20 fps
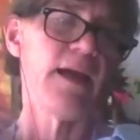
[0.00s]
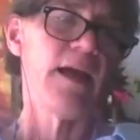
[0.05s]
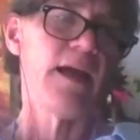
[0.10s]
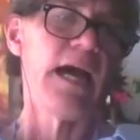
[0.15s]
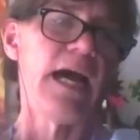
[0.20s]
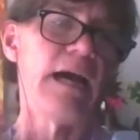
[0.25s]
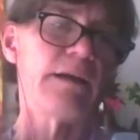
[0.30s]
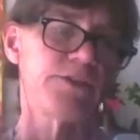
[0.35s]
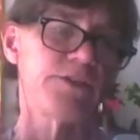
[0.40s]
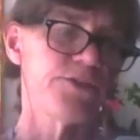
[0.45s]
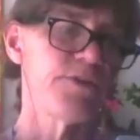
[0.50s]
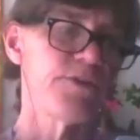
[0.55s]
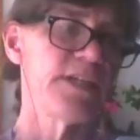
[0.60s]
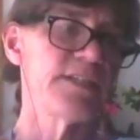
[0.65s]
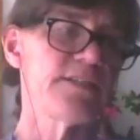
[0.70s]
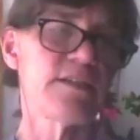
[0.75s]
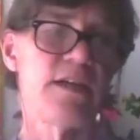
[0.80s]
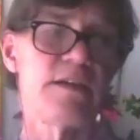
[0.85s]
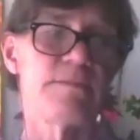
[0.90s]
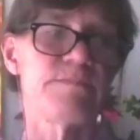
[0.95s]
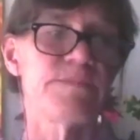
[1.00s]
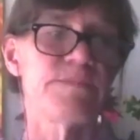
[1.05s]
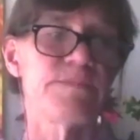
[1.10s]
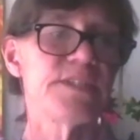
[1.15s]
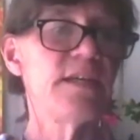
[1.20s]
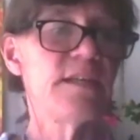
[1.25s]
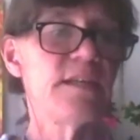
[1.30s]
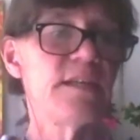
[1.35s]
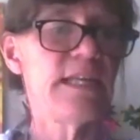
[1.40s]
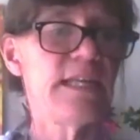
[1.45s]
and stress comes
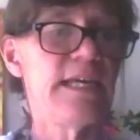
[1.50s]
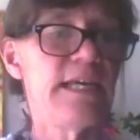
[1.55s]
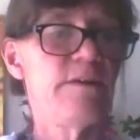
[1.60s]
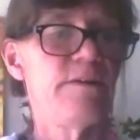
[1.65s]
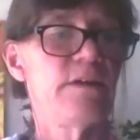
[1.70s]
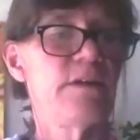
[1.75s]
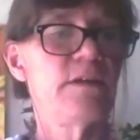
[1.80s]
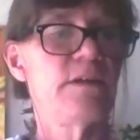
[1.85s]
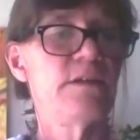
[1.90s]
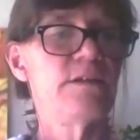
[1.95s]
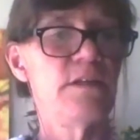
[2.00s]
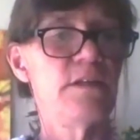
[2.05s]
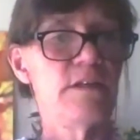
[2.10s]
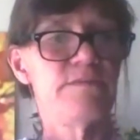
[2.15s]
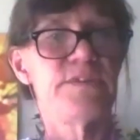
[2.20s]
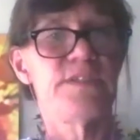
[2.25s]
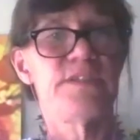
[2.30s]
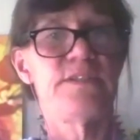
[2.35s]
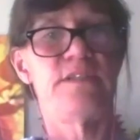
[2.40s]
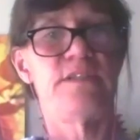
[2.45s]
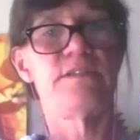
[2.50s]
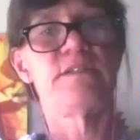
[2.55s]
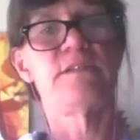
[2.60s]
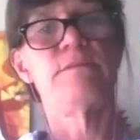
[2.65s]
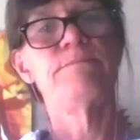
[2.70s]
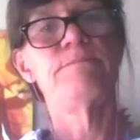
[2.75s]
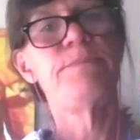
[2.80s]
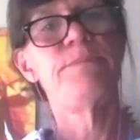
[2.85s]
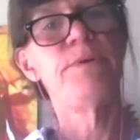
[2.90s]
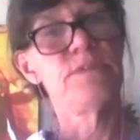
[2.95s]
in, and our nervous
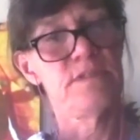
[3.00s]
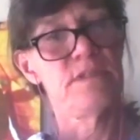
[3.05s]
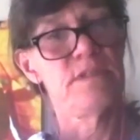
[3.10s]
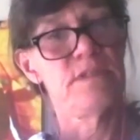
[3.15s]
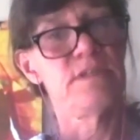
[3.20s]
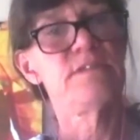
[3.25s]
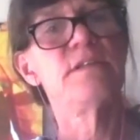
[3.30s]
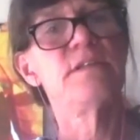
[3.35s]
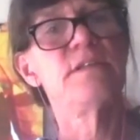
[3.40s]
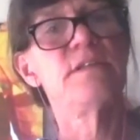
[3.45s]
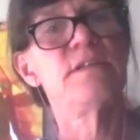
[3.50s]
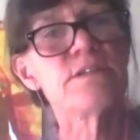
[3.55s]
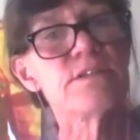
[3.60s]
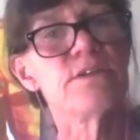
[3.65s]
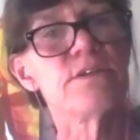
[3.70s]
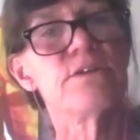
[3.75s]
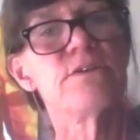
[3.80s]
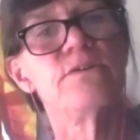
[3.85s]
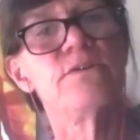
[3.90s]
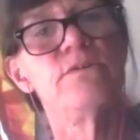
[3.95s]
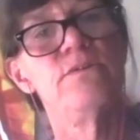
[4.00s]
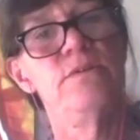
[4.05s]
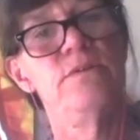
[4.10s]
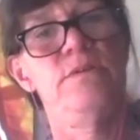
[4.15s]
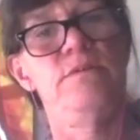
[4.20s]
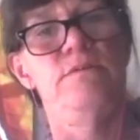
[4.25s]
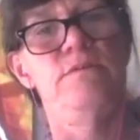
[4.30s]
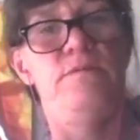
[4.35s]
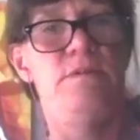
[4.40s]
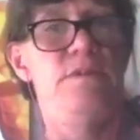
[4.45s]
system puts us into
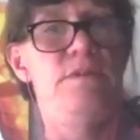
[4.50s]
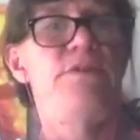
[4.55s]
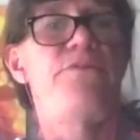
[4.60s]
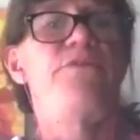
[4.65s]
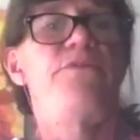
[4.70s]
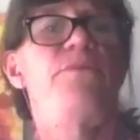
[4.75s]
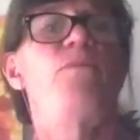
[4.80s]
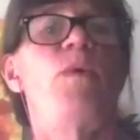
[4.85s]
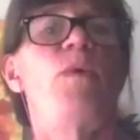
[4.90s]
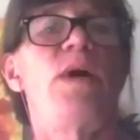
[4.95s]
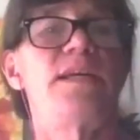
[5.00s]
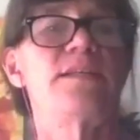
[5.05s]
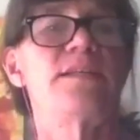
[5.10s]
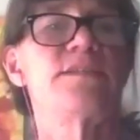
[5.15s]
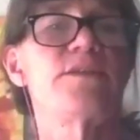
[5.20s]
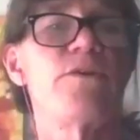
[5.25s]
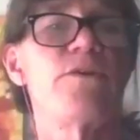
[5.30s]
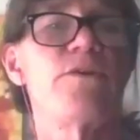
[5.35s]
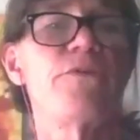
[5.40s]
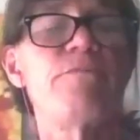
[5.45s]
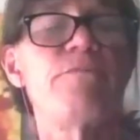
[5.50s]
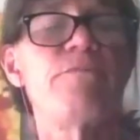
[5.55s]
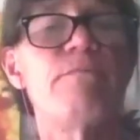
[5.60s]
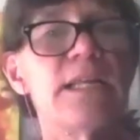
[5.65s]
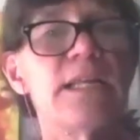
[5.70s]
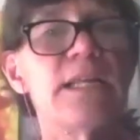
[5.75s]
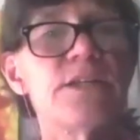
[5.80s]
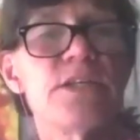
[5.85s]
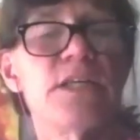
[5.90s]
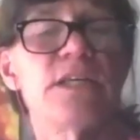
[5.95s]
different ways of
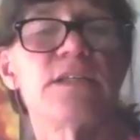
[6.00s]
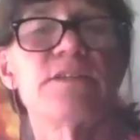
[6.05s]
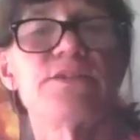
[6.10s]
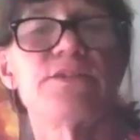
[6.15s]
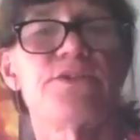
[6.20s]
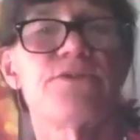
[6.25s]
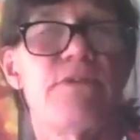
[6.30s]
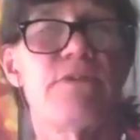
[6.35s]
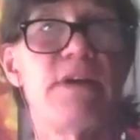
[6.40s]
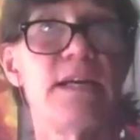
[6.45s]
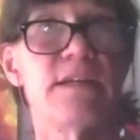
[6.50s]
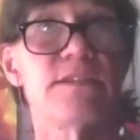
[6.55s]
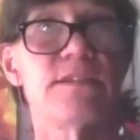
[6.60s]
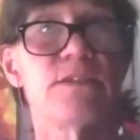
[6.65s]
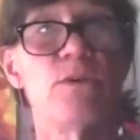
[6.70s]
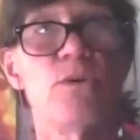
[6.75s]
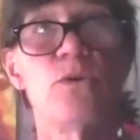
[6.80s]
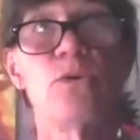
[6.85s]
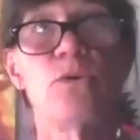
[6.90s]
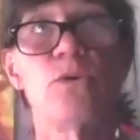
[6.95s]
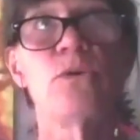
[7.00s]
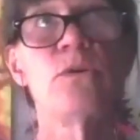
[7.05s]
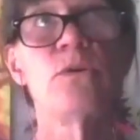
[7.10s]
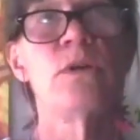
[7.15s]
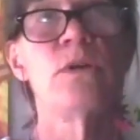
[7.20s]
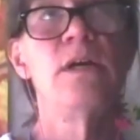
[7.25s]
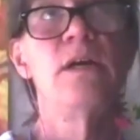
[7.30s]
managing the stress or